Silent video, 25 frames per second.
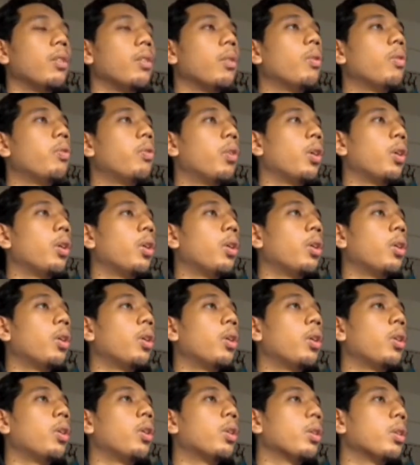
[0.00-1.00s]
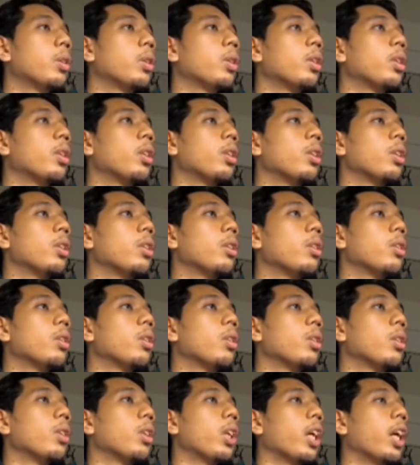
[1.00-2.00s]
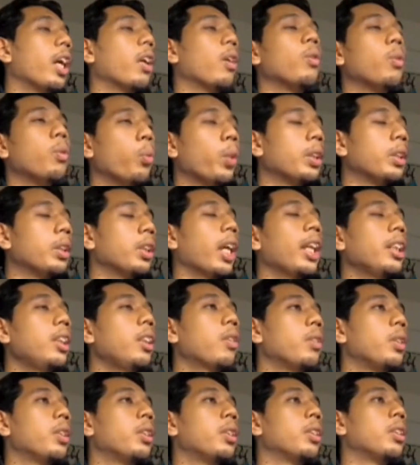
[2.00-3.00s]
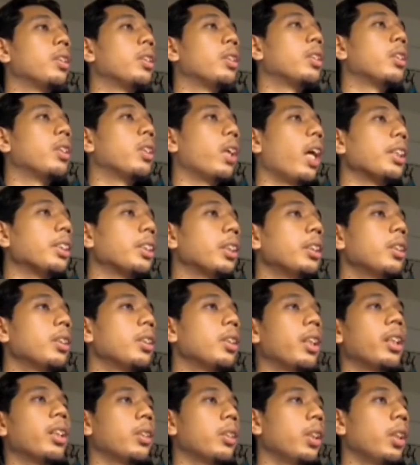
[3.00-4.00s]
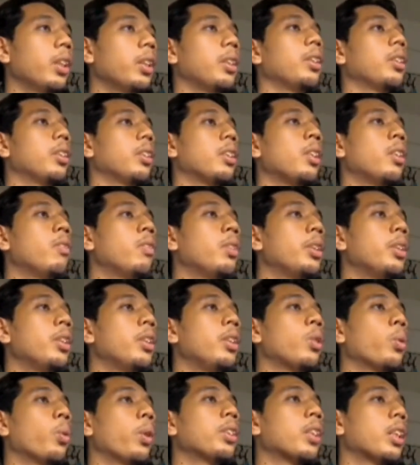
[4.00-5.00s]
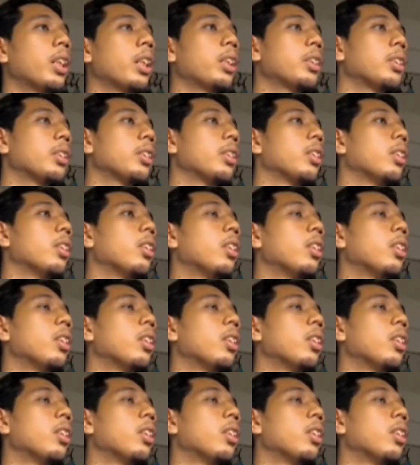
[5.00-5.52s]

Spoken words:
For when any of the action done in the delivery request class,